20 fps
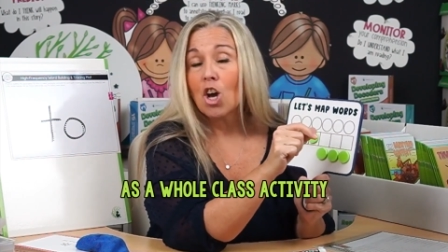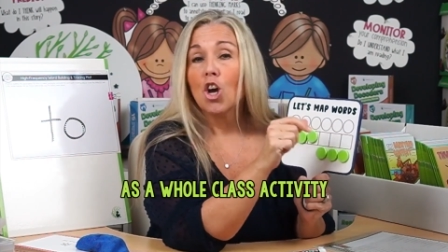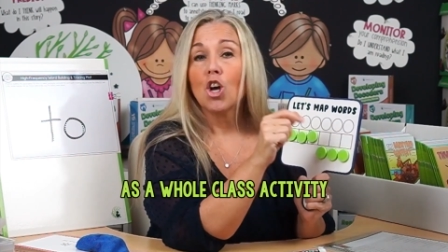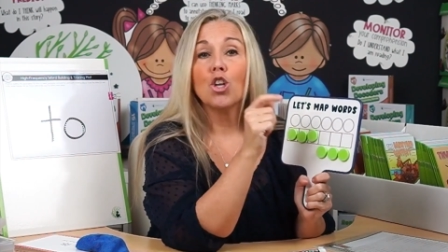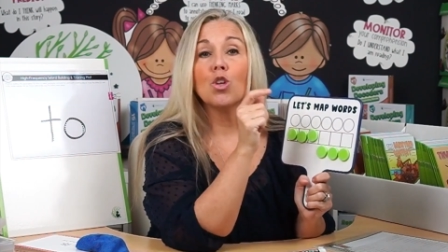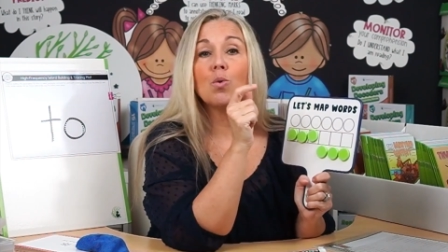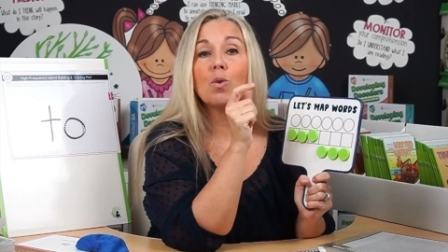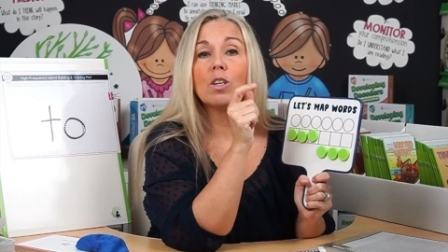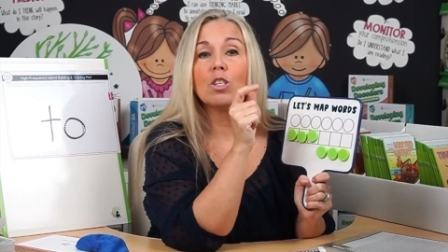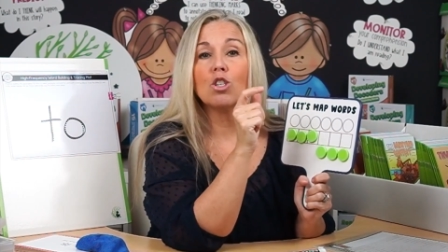
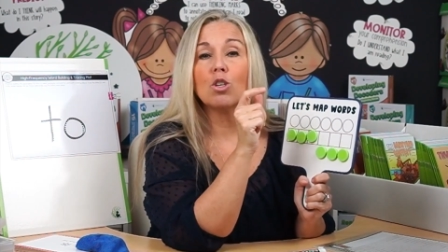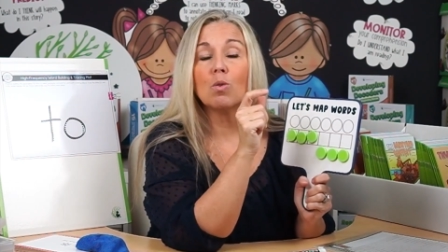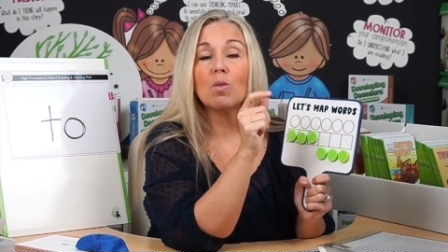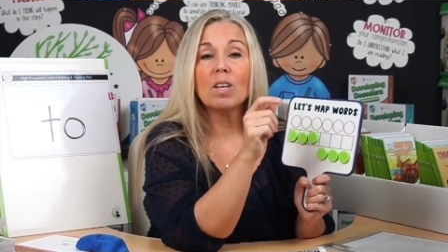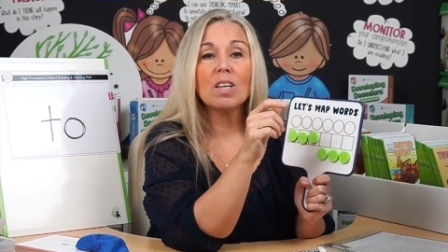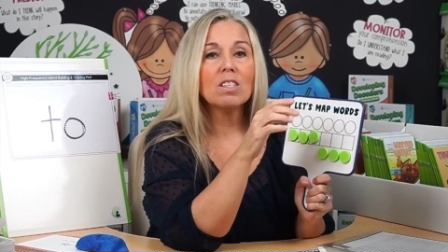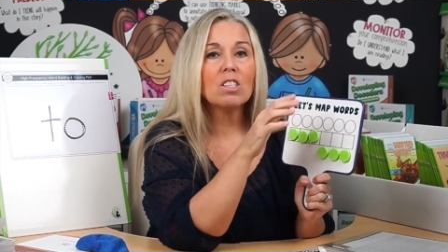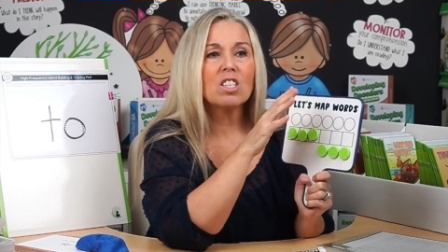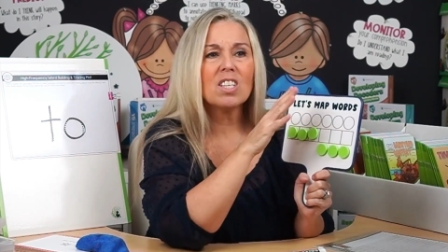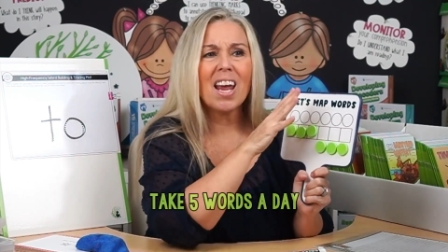You could do
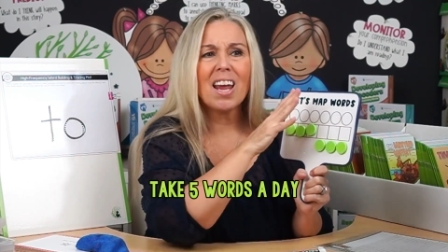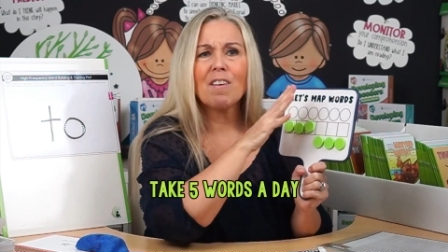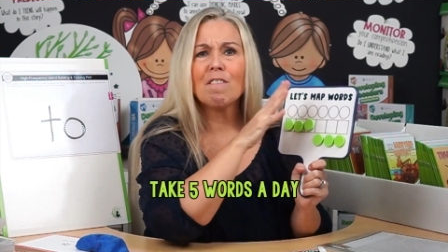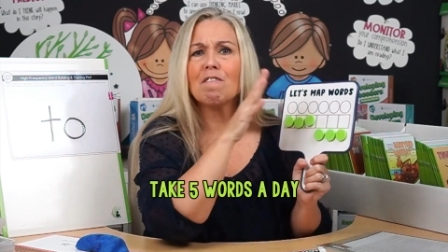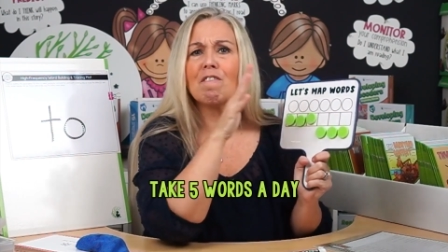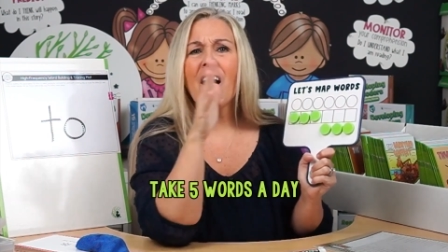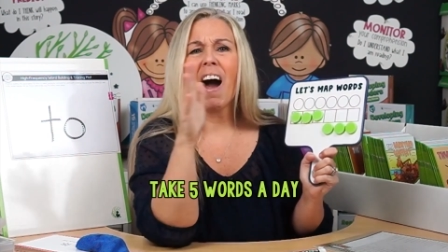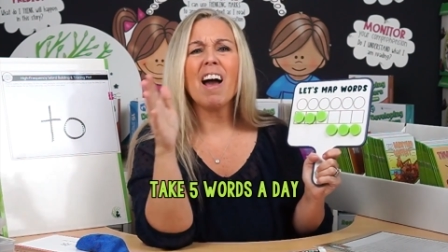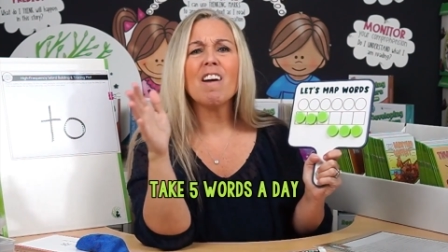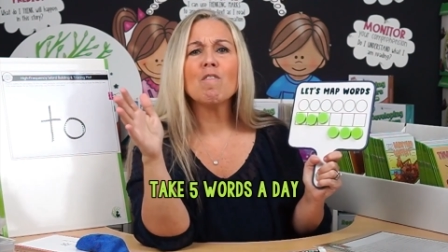this, take
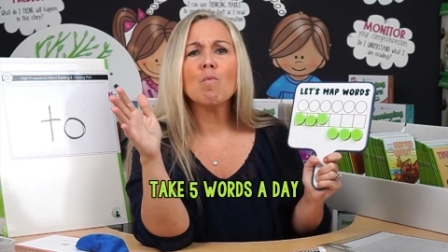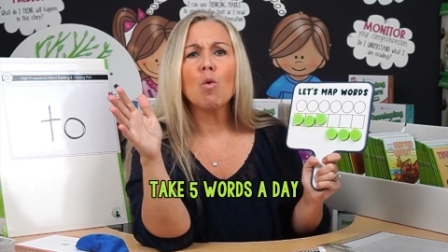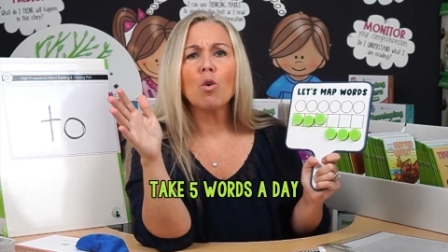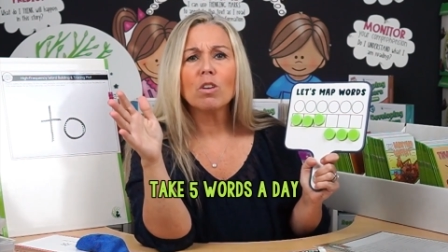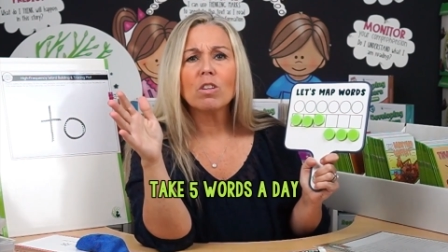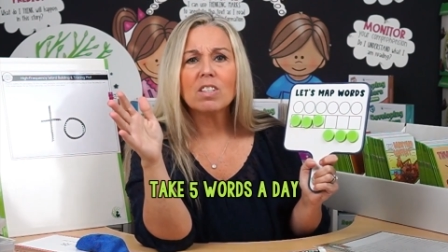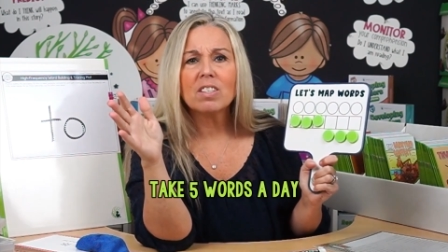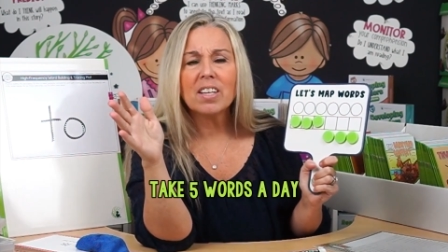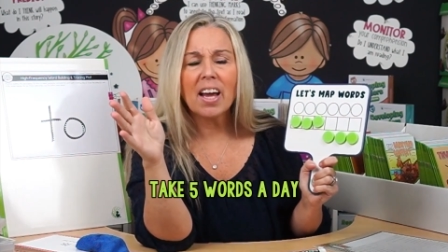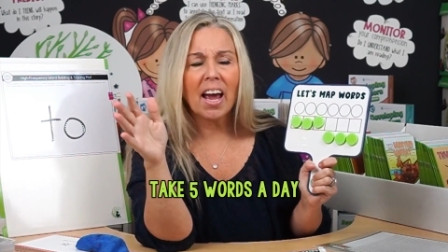5
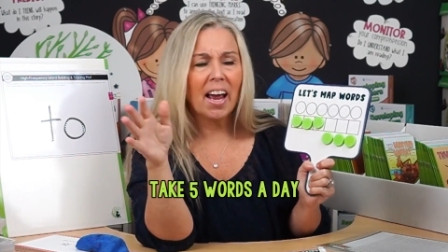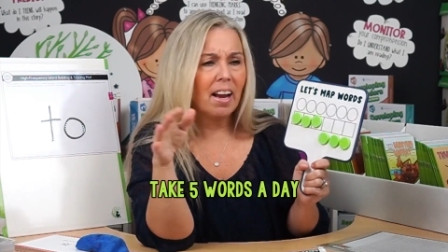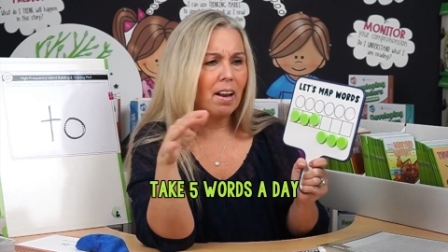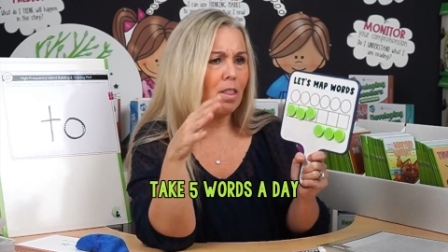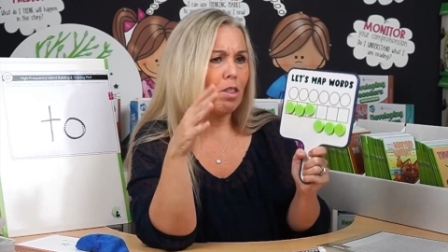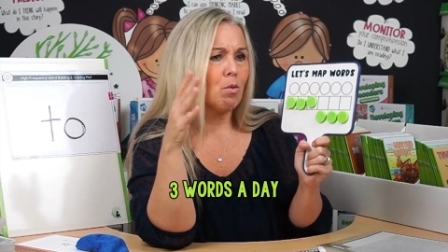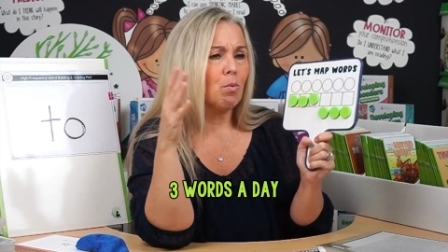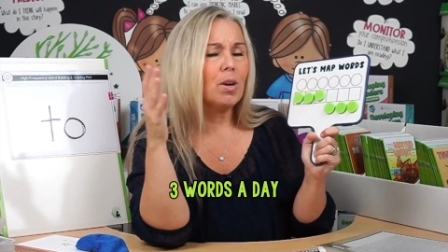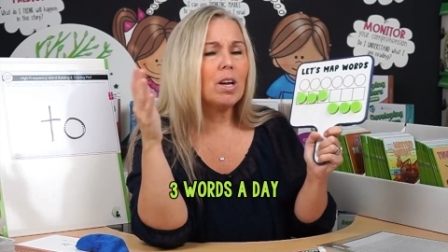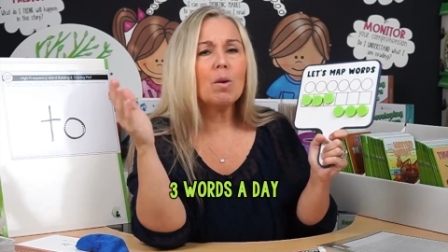words a day,
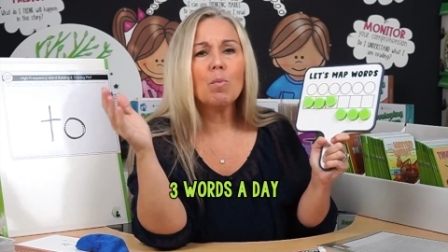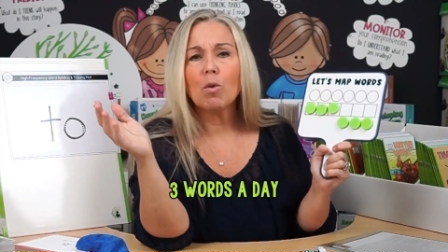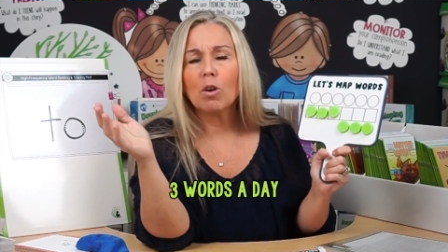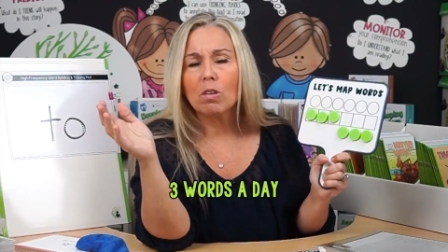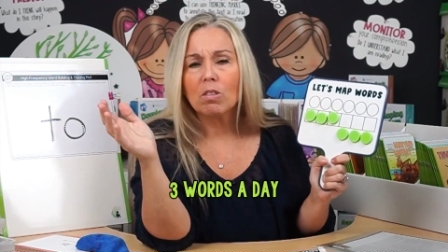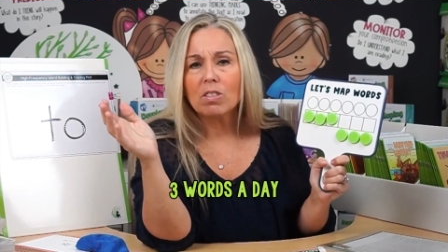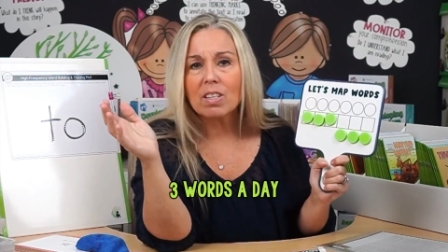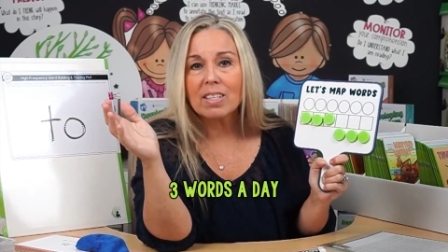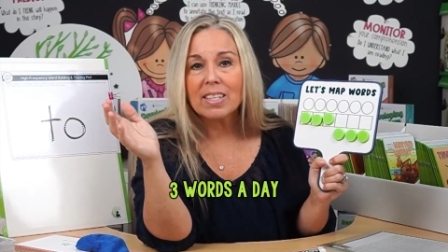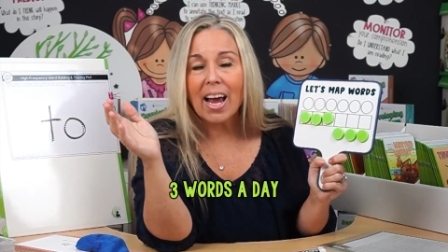3
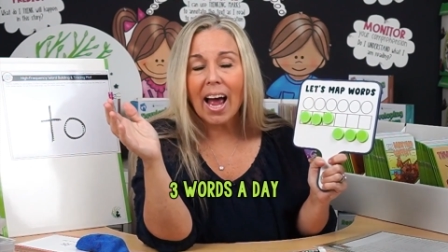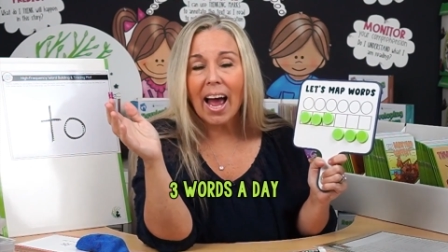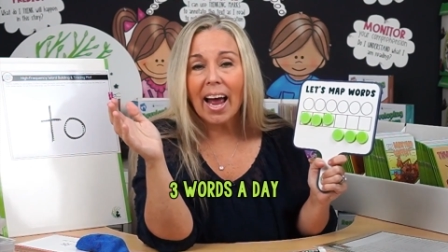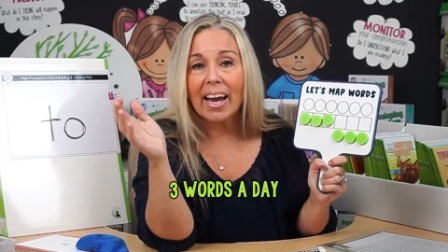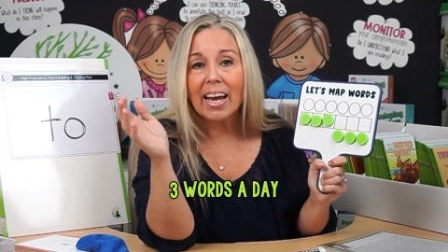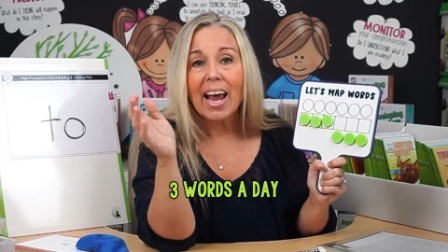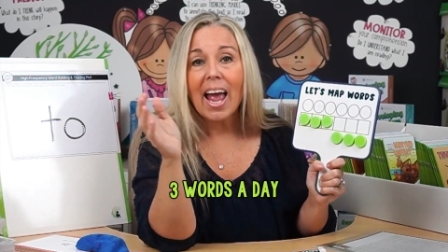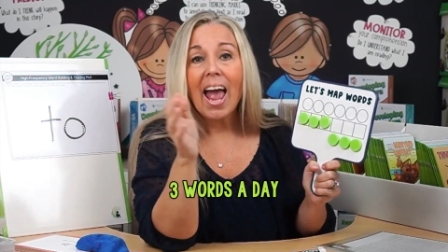words a day,